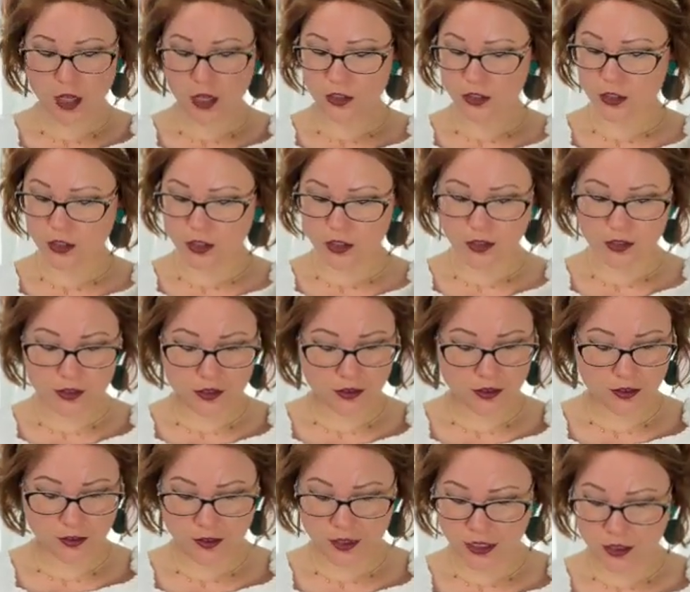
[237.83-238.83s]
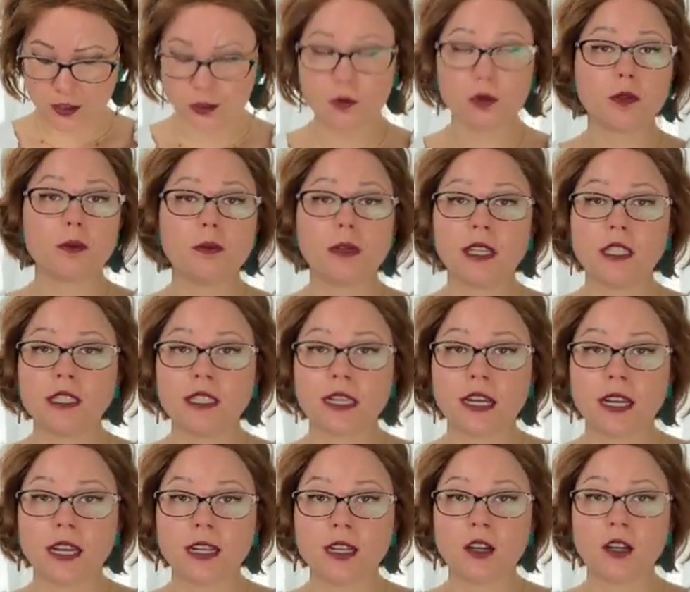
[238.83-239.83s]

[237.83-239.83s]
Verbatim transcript: you're also going to put betadine